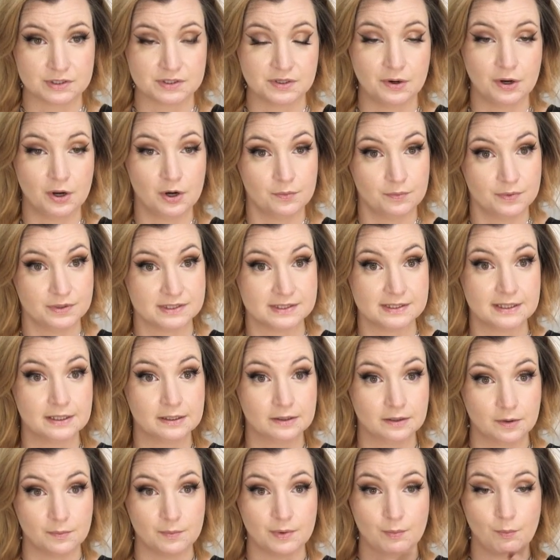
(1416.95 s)
So I hope we see a
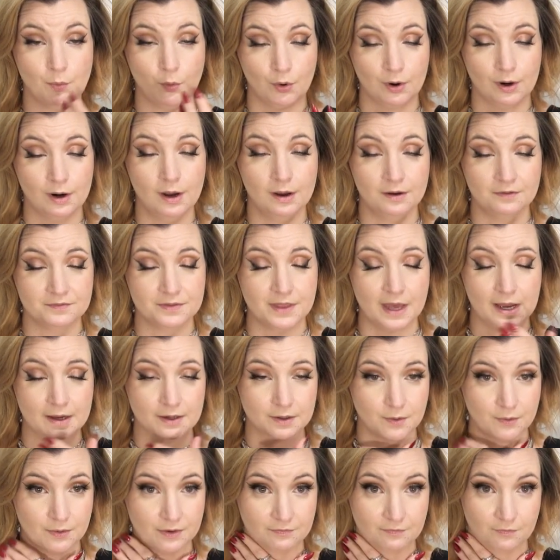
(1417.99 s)
little bit more of that
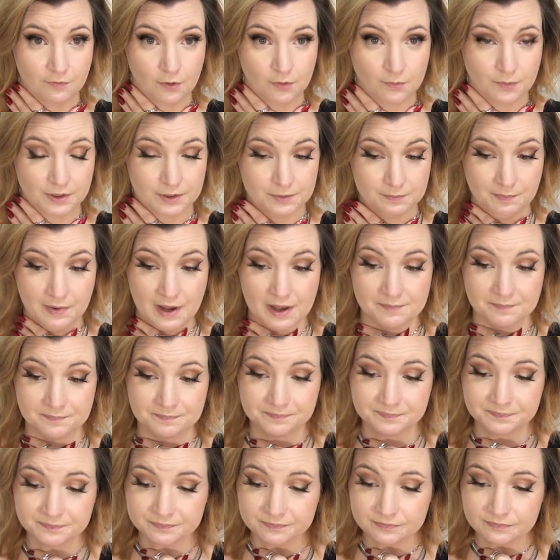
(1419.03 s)
going forward, but